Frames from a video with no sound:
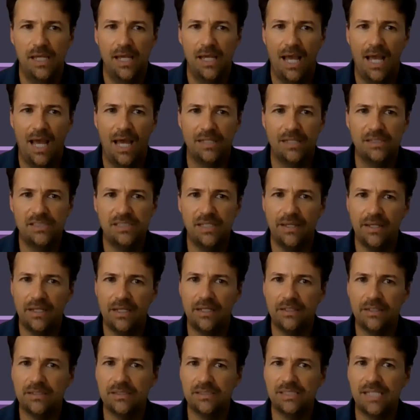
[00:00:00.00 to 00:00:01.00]
And
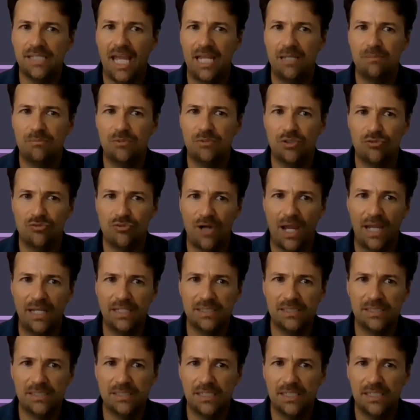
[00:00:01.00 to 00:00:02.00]
taking the time to
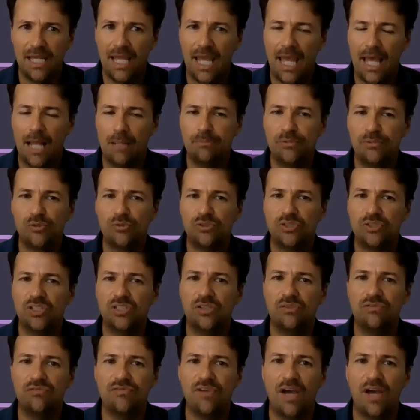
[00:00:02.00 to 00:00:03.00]
write helps you to
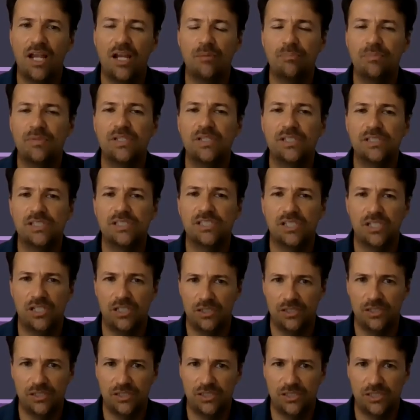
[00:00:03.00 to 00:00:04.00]
develop these
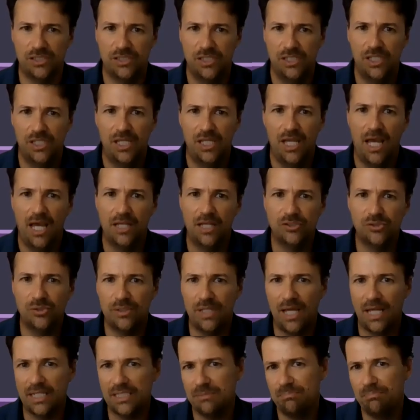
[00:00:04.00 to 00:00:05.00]
skills. And so
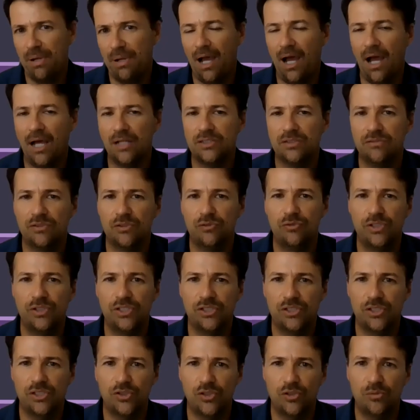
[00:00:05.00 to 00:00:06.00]
that's part of the
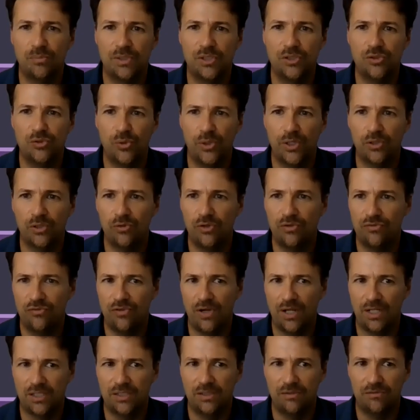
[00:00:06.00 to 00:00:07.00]
reason you'll be doing
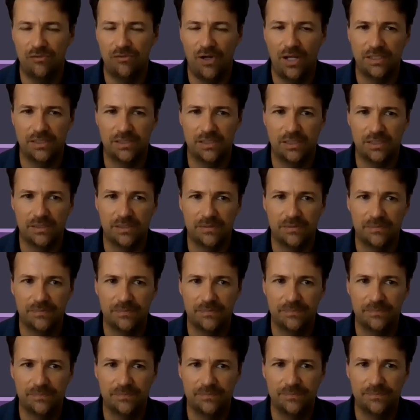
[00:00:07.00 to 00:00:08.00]
reflective writing.
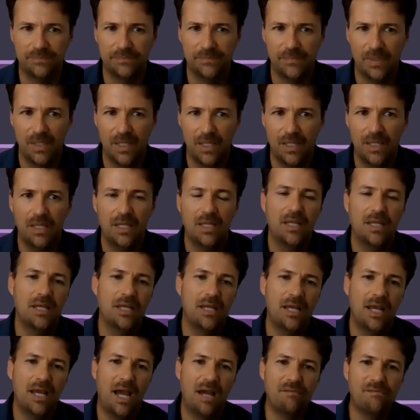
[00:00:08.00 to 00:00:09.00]

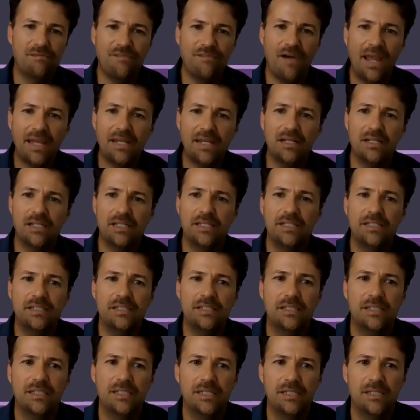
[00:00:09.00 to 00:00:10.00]
And finally,
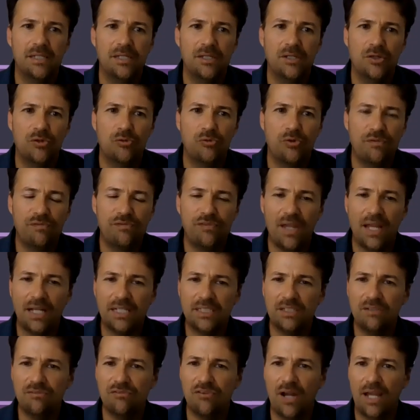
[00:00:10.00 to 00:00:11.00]

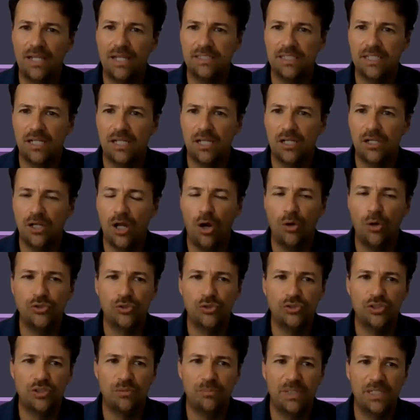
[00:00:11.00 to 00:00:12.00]
reflective writing allows you
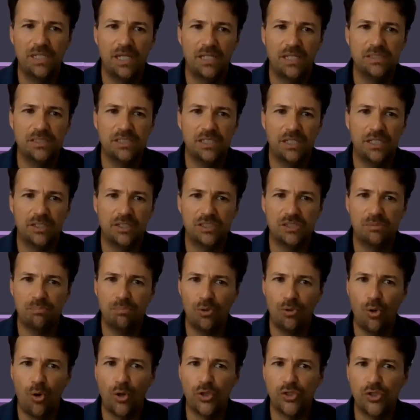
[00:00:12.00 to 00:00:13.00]
to begin to
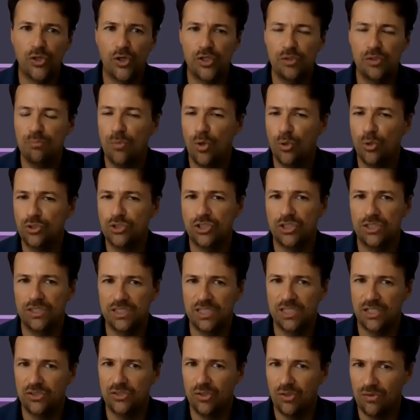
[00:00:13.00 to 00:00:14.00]
explore your emotions
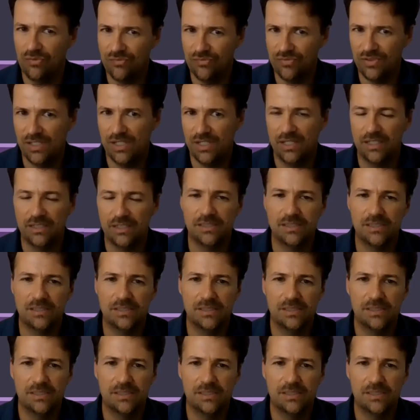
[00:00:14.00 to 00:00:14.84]
and your feelings.